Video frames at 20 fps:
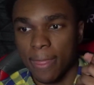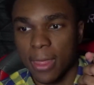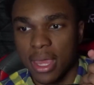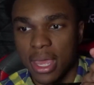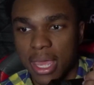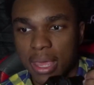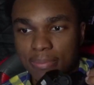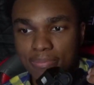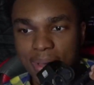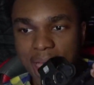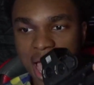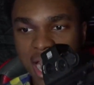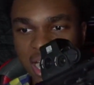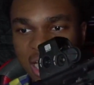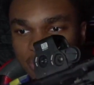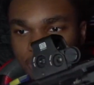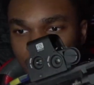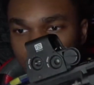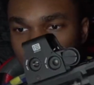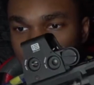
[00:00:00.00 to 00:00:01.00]
bad
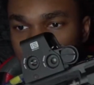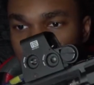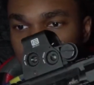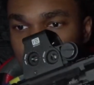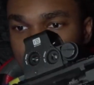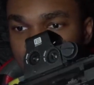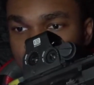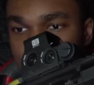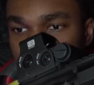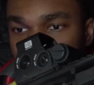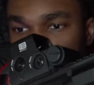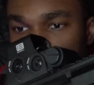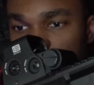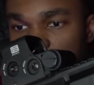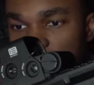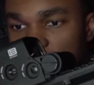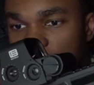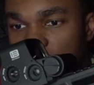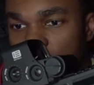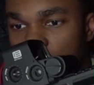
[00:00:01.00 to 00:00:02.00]
lever on here, as you can
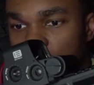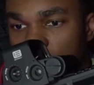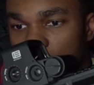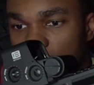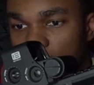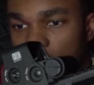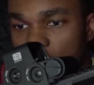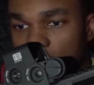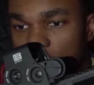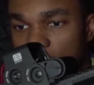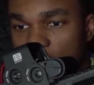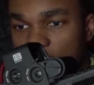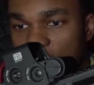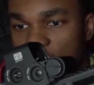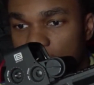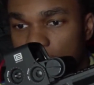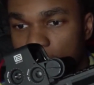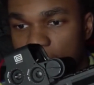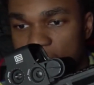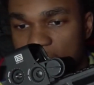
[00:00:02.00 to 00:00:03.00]
see. I have
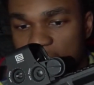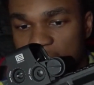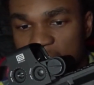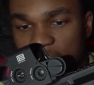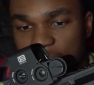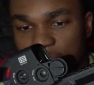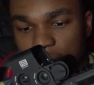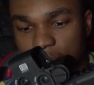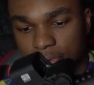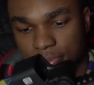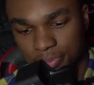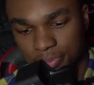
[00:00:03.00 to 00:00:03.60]
a bad lever.